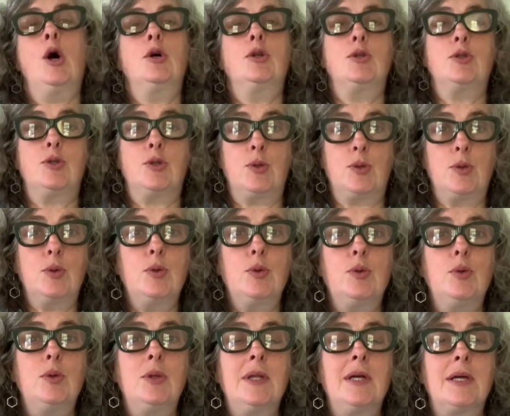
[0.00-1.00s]

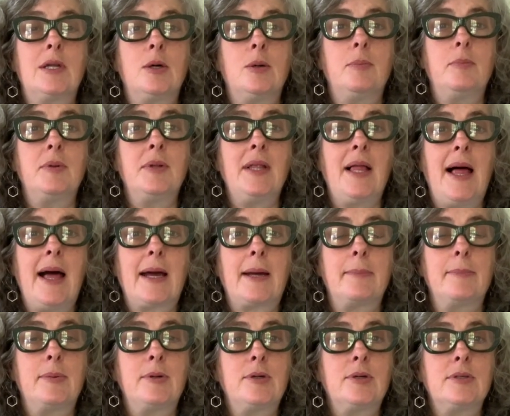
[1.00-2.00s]
Two little
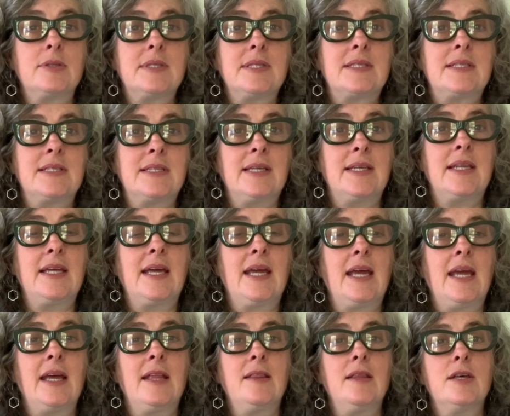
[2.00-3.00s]
blackbirds sitting
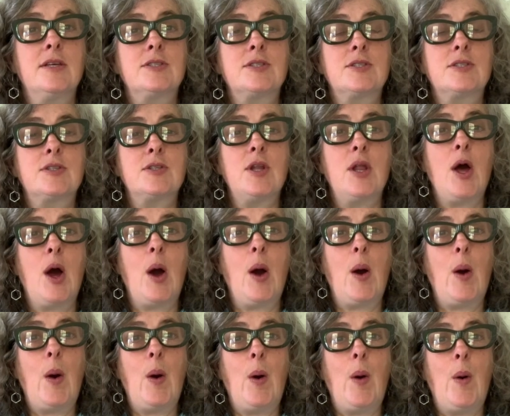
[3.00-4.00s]
in the
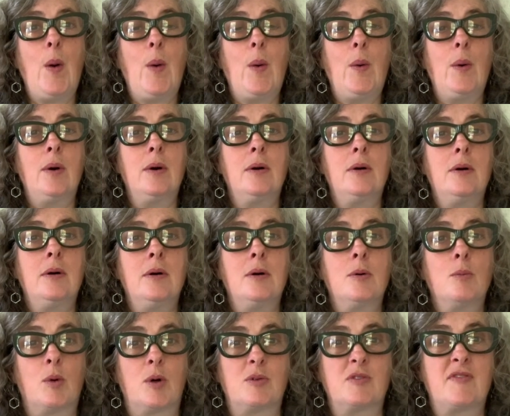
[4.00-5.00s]
snow.
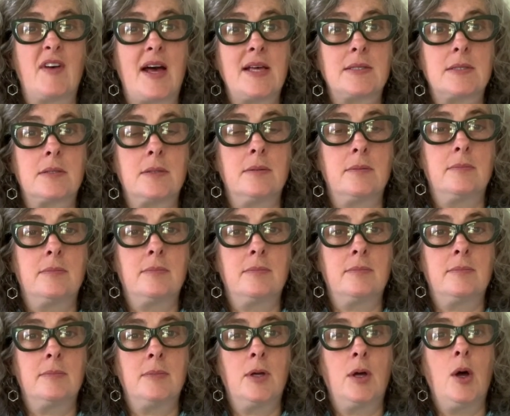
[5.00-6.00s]
One is fast.
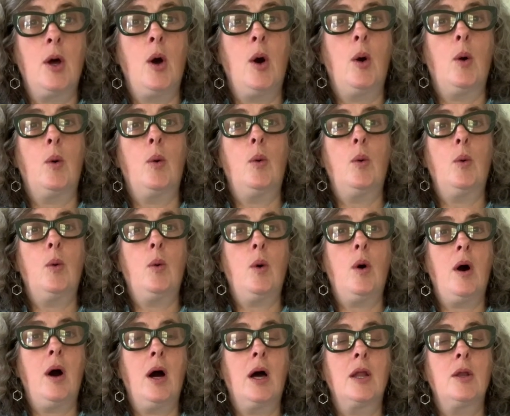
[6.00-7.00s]

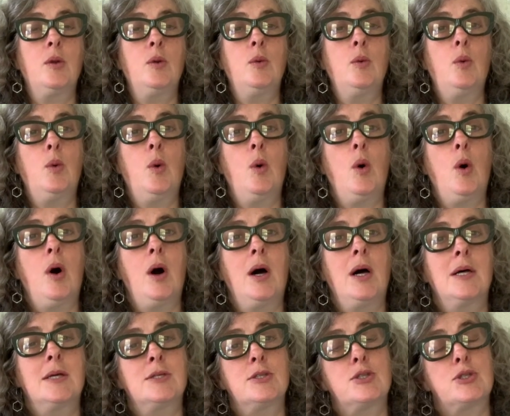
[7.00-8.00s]
One
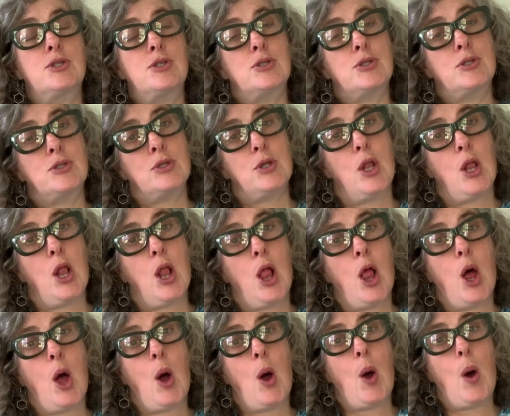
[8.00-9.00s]
was
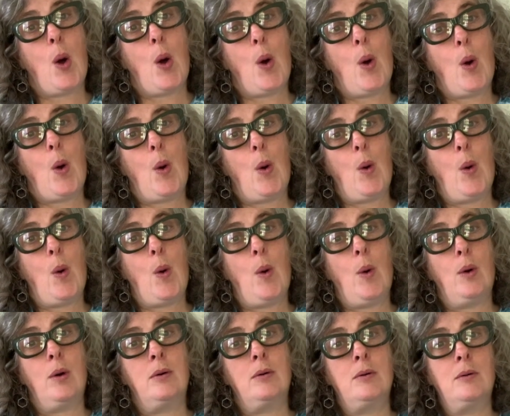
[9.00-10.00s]
slow.
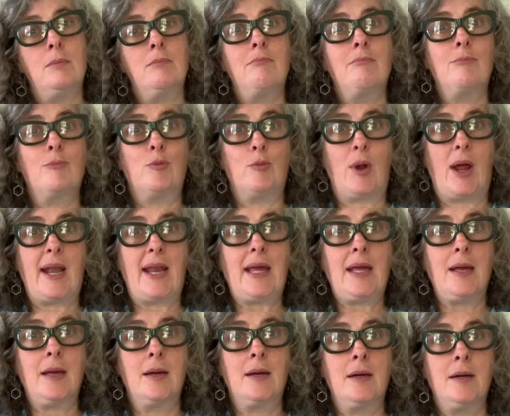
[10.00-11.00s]

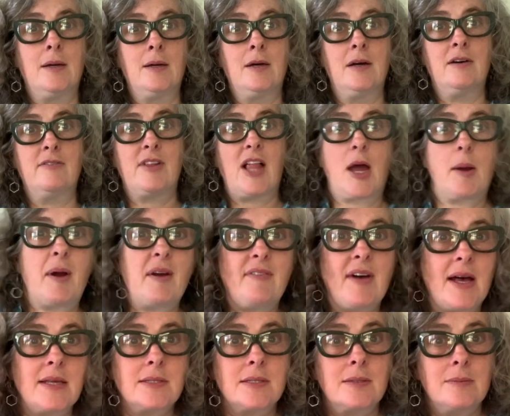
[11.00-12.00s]
Ready? Fly away
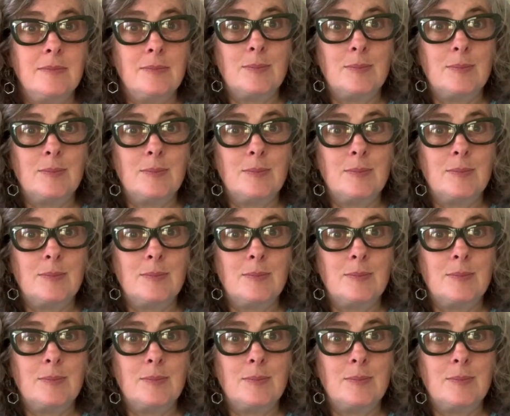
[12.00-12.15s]
fast.